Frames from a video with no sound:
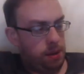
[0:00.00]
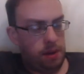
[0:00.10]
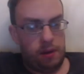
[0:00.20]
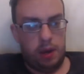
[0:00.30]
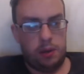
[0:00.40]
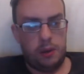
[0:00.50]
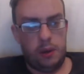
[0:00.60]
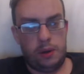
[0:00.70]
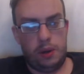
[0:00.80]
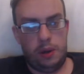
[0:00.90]
Tell you what, this
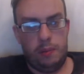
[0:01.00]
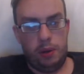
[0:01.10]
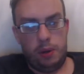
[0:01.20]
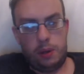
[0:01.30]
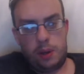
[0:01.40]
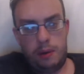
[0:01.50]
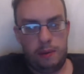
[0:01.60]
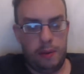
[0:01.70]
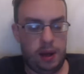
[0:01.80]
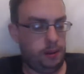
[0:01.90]
sourcing on a budget's
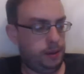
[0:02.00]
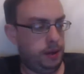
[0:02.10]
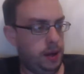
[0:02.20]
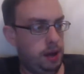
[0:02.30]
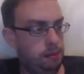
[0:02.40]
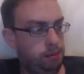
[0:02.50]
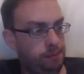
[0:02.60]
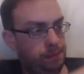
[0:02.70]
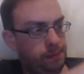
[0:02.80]
going well. Um,